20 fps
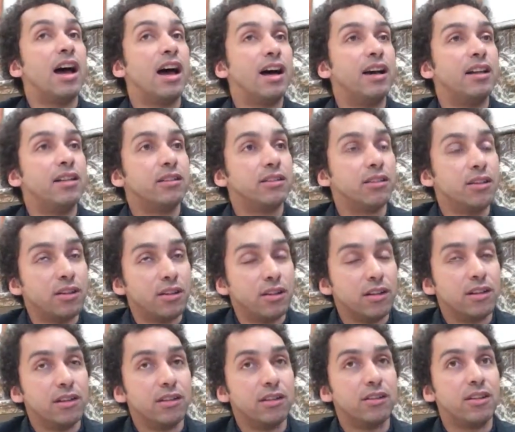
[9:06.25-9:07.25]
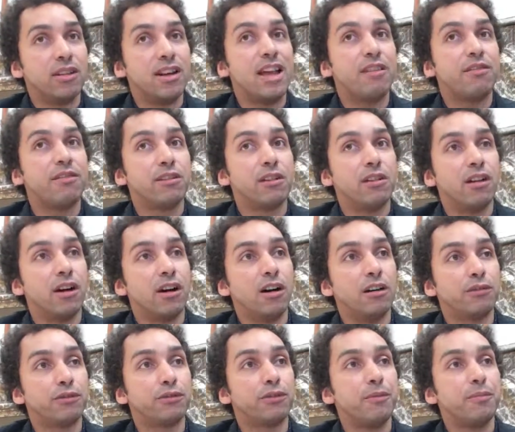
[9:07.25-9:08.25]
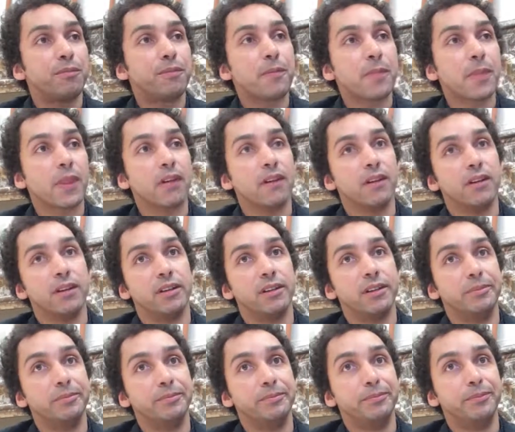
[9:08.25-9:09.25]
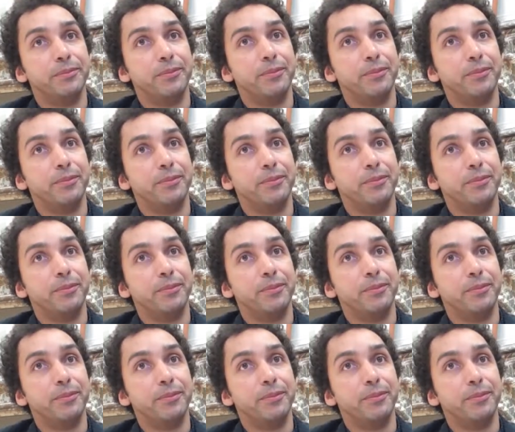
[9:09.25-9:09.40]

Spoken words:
and the level of, the